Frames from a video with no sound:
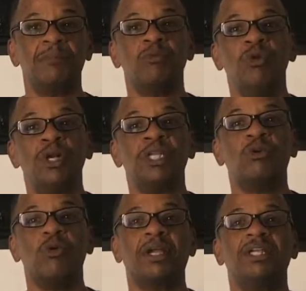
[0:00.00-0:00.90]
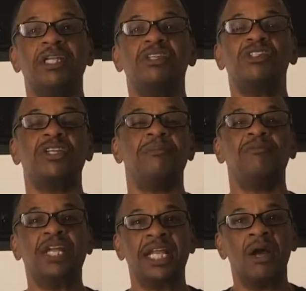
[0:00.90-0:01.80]
really quick leadership
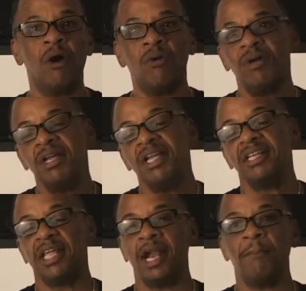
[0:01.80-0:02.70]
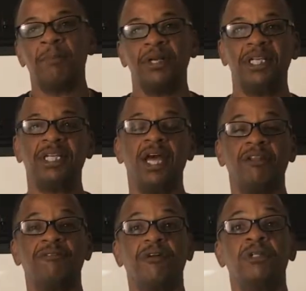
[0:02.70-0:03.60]
video that I'm putting
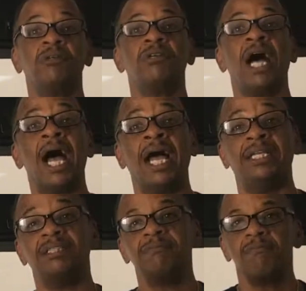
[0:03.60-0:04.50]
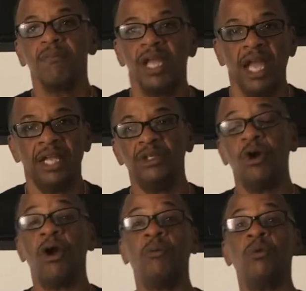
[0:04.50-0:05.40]
together for you guys and
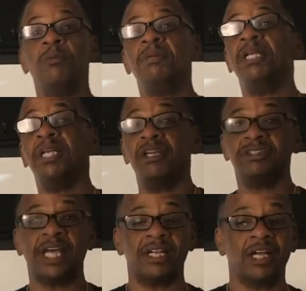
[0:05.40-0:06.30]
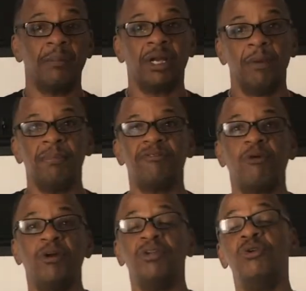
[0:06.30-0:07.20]
your would-be leaders that are coming up
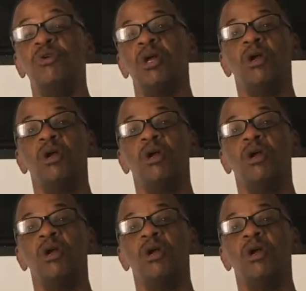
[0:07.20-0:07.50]
before you.